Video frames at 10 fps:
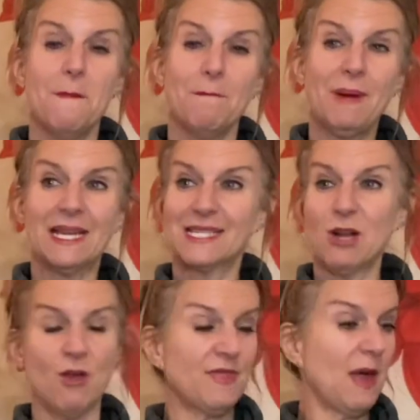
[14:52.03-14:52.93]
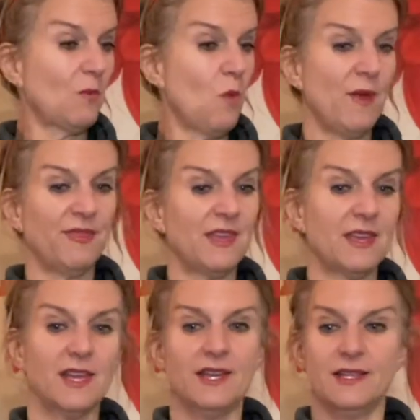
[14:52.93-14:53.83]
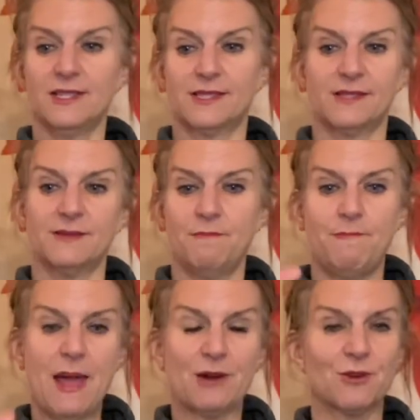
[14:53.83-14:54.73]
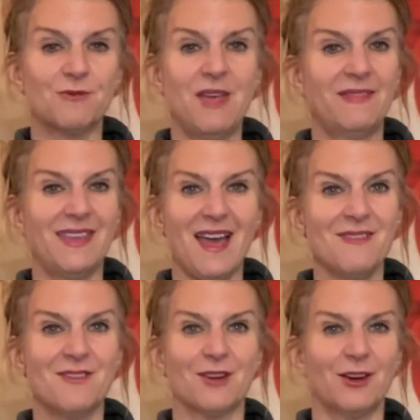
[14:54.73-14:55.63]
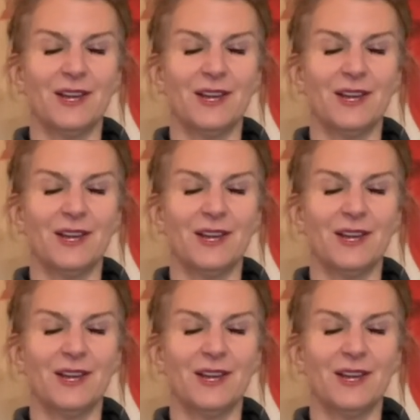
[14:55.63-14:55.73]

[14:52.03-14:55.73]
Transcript: But it's not that one thing is better than the other.